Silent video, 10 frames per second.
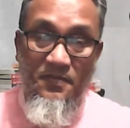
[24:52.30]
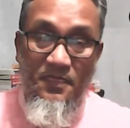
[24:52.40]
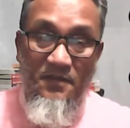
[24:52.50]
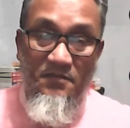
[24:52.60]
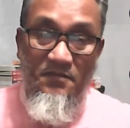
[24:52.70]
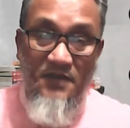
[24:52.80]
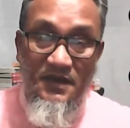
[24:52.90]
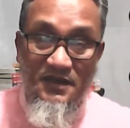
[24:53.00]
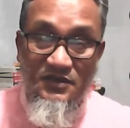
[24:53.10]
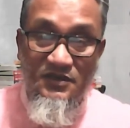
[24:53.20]

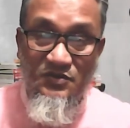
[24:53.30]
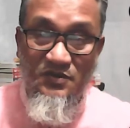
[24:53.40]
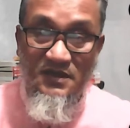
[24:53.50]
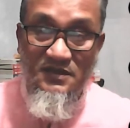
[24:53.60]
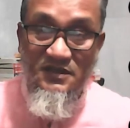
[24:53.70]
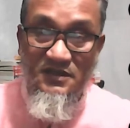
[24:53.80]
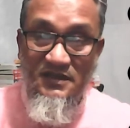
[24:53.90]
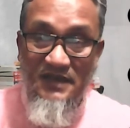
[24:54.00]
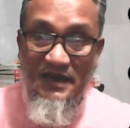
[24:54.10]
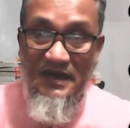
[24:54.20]
Many students in
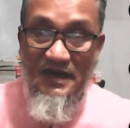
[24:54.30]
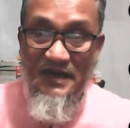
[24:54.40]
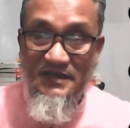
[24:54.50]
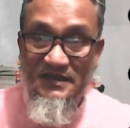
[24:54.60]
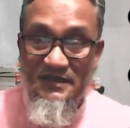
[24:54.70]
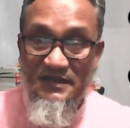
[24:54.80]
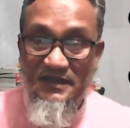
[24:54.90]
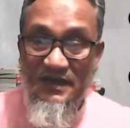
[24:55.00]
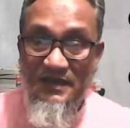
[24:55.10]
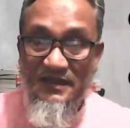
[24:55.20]
the class,
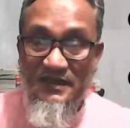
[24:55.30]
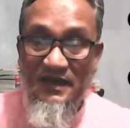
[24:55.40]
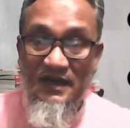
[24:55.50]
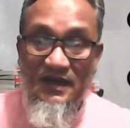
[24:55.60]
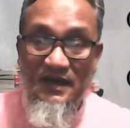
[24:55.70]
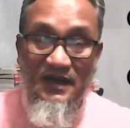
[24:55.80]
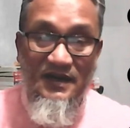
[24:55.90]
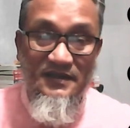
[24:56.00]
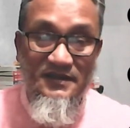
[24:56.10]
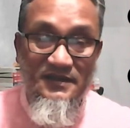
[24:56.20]
there the
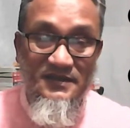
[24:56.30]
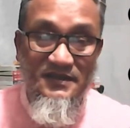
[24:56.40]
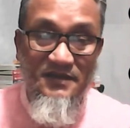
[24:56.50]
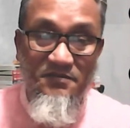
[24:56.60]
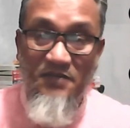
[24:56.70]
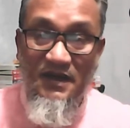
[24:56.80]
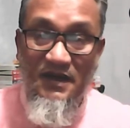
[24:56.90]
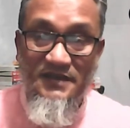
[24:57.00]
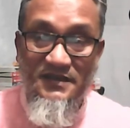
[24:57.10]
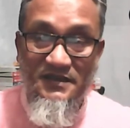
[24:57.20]
are. This is the Bangla
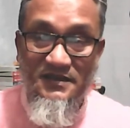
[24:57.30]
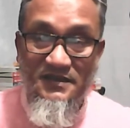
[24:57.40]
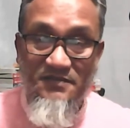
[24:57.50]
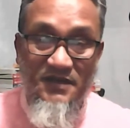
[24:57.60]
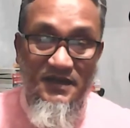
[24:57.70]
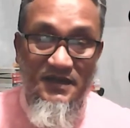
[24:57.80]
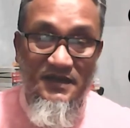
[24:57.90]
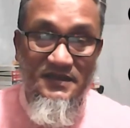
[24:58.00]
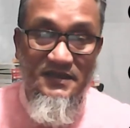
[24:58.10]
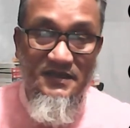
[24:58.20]
sentence. But
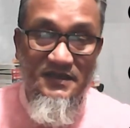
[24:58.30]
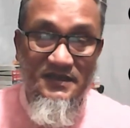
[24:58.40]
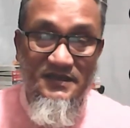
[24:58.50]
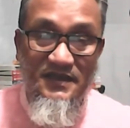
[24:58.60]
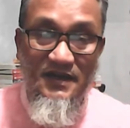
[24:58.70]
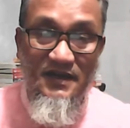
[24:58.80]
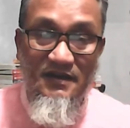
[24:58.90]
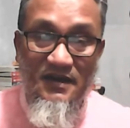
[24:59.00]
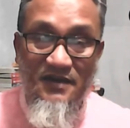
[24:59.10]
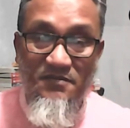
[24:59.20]
English sentence, there
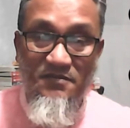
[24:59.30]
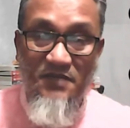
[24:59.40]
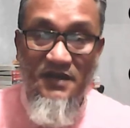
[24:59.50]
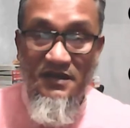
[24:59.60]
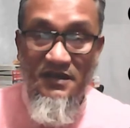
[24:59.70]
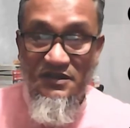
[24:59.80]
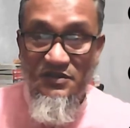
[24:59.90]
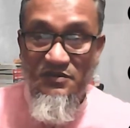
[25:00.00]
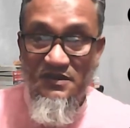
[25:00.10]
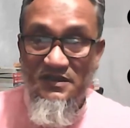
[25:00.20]
are many
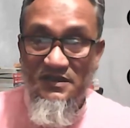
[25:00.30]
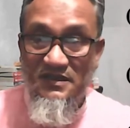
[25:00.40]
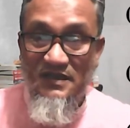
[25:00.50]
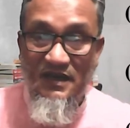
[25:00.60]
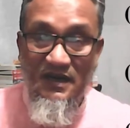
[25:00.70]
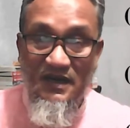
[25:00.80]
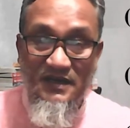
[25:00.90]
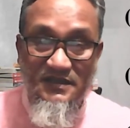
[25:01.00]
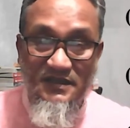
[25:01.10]
students in the class.